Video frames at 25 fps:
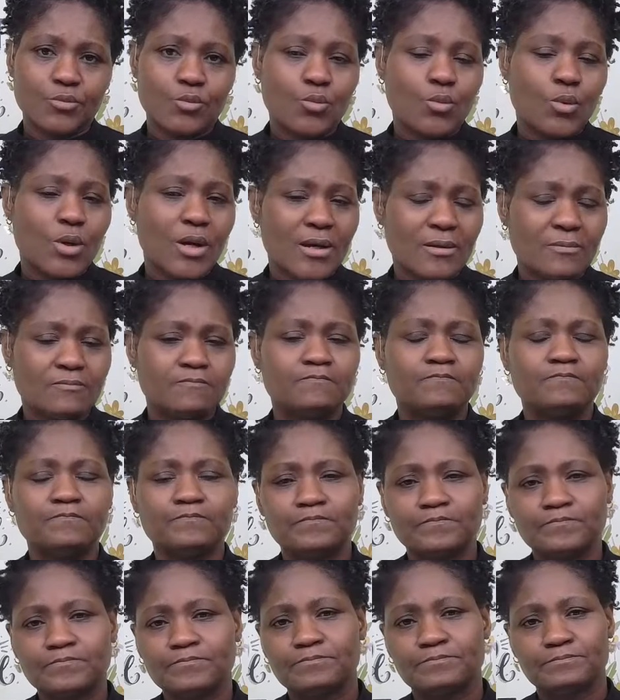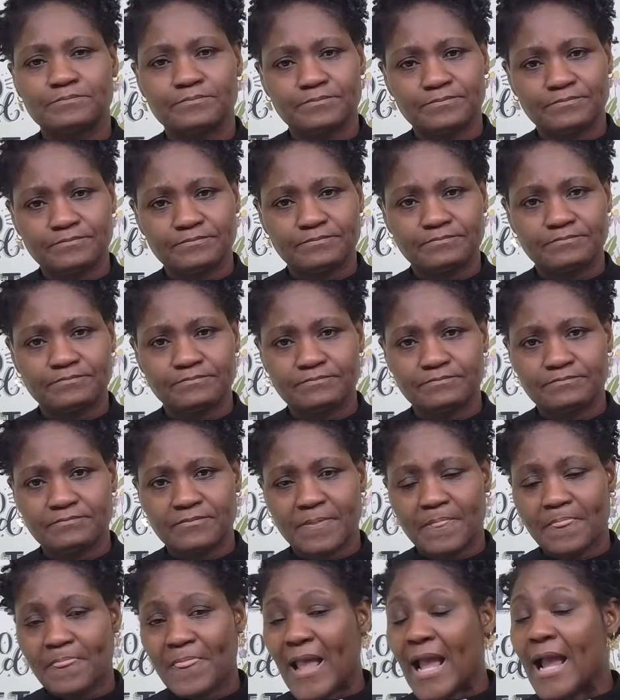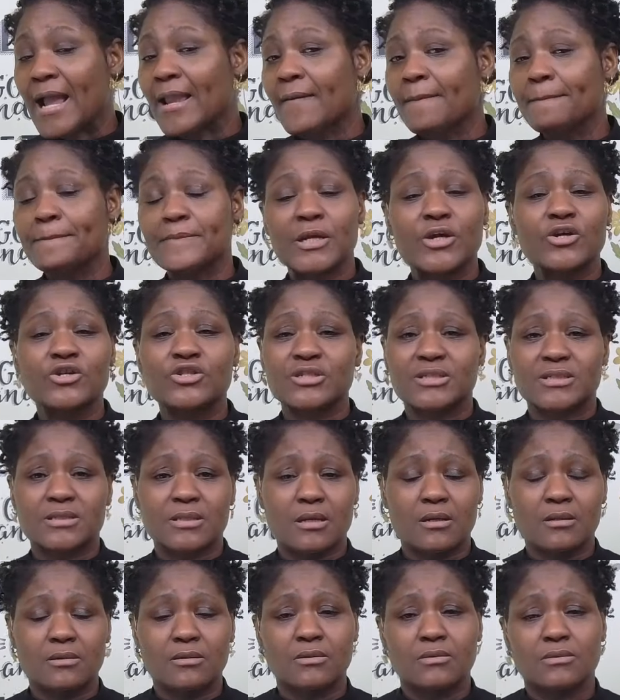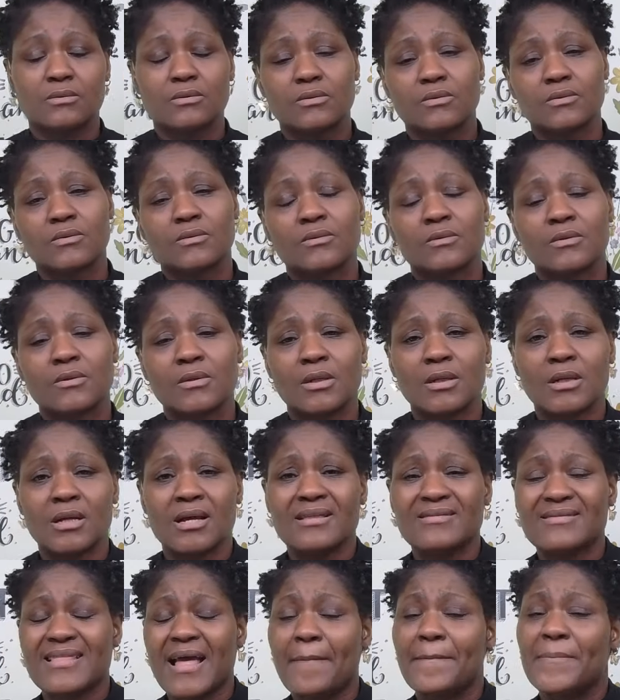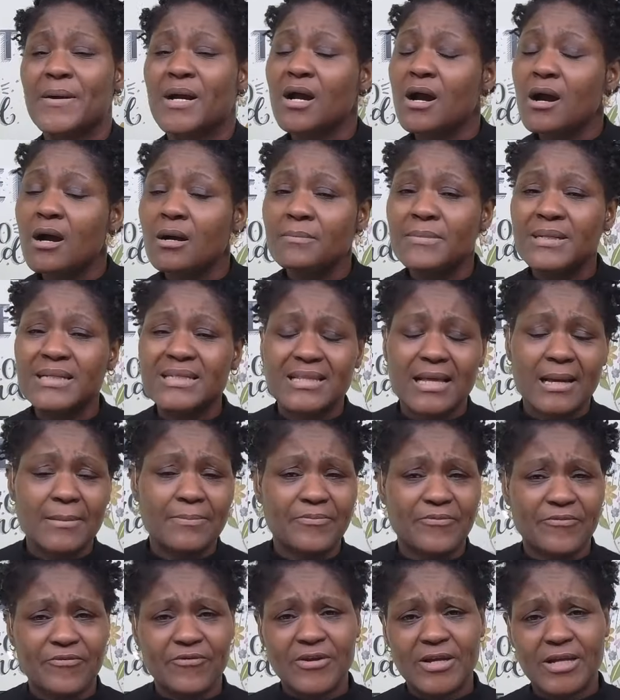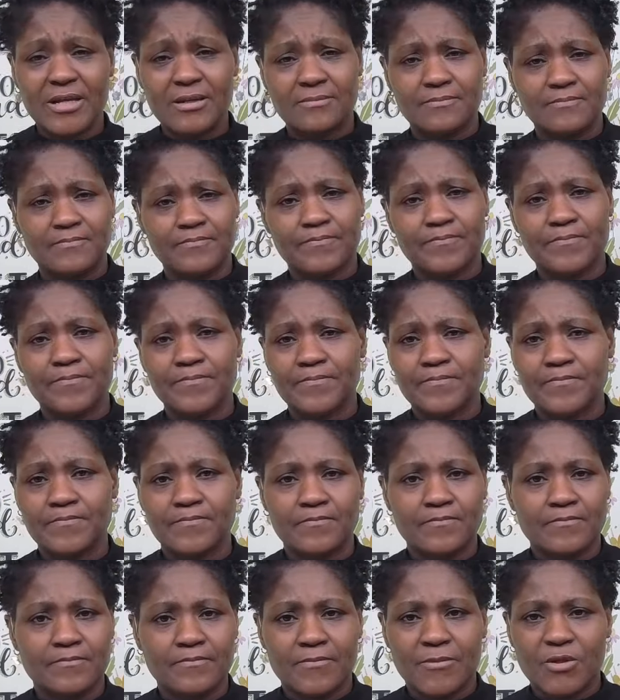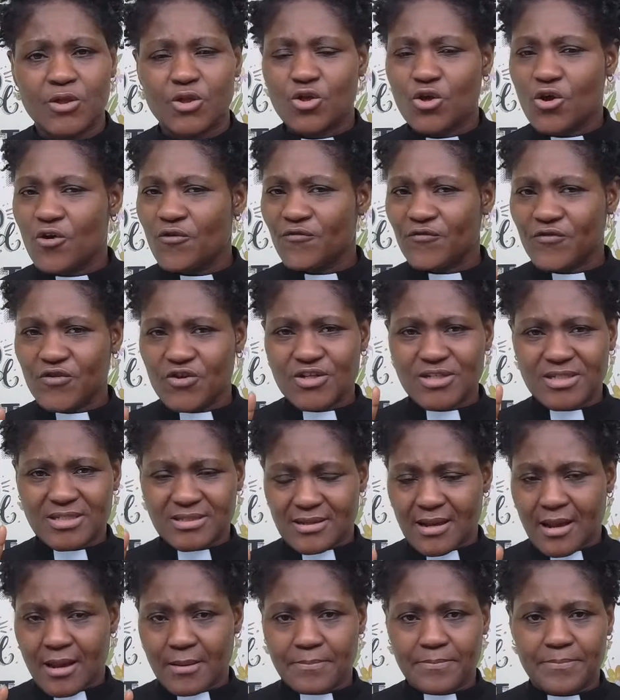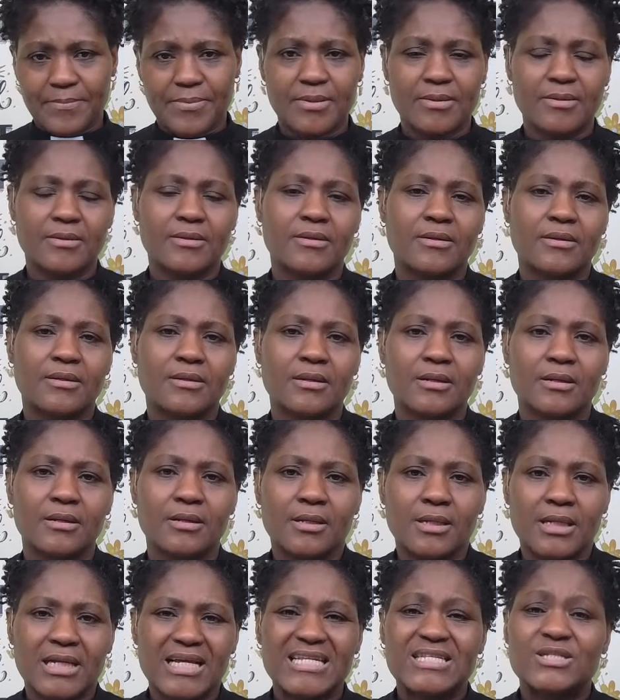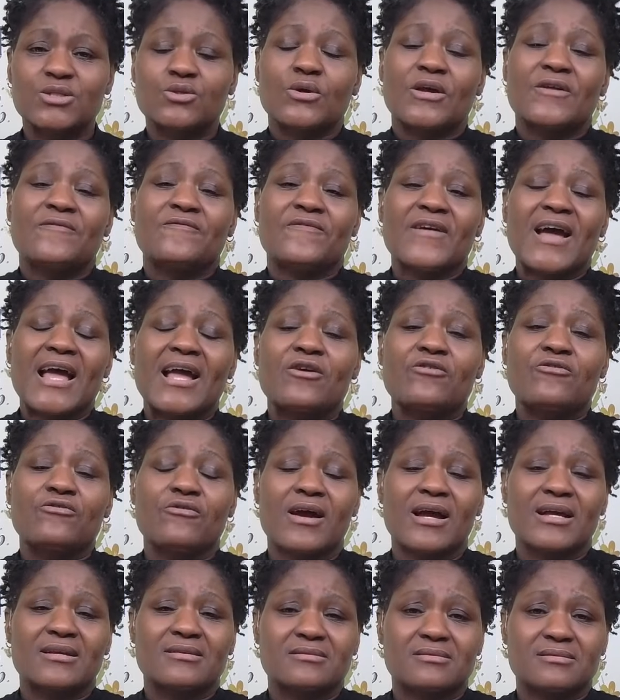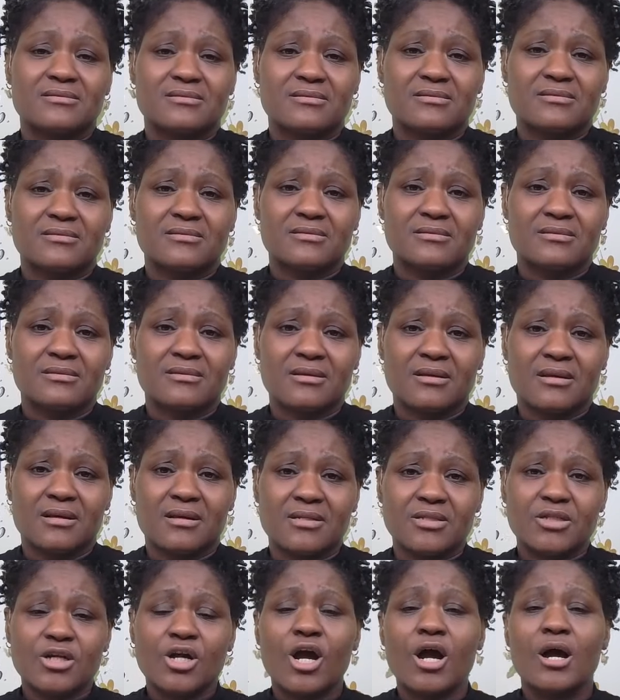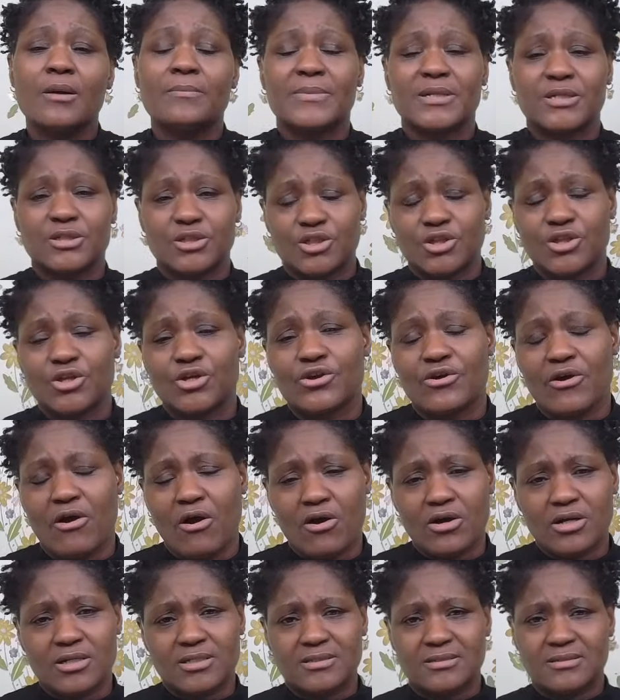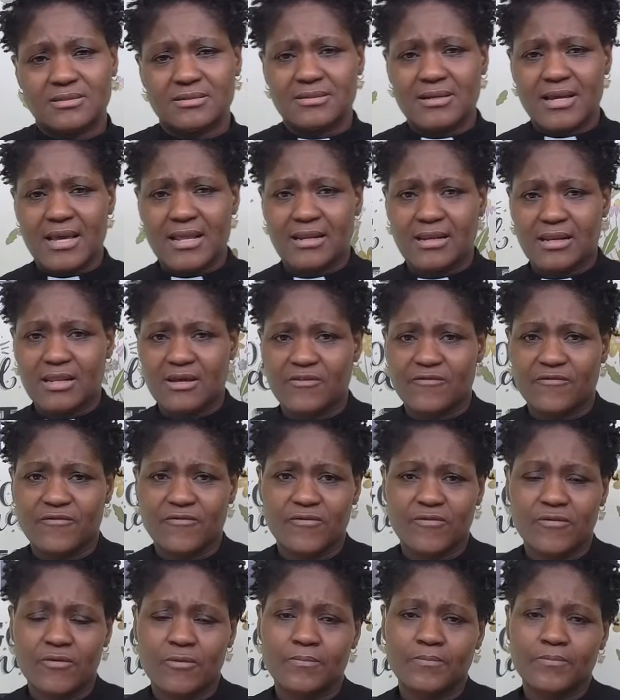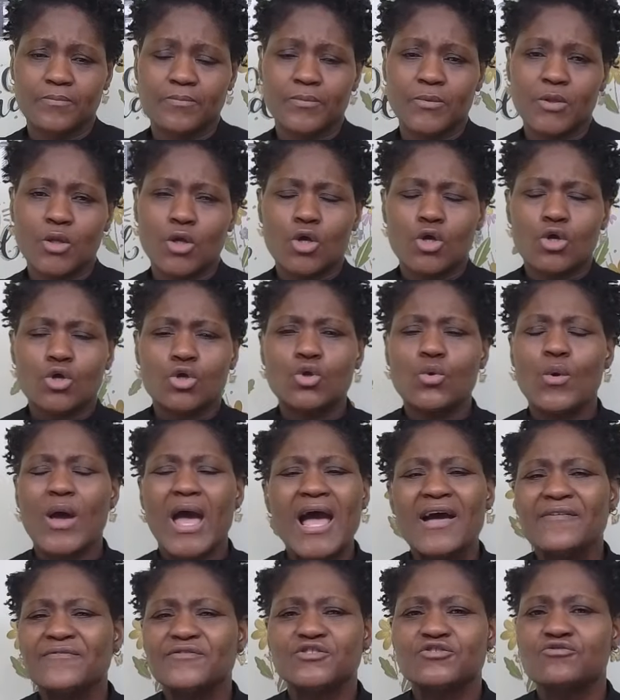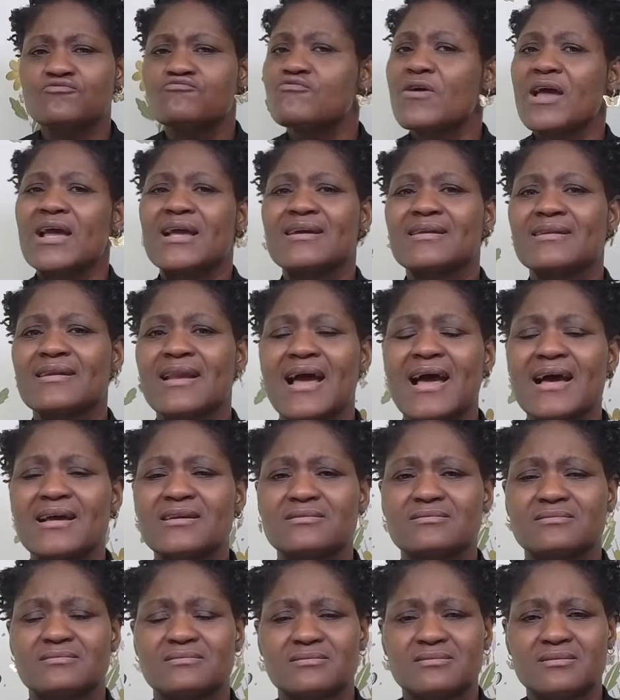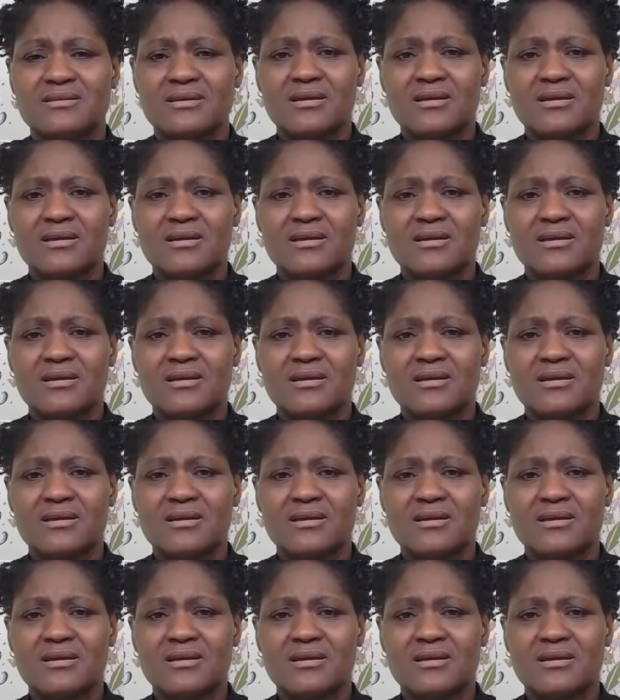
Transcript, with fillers: Well, I am here to tell you that becoming debt-free, your first step is to invite Christ to come into your heart and live. You have to recognize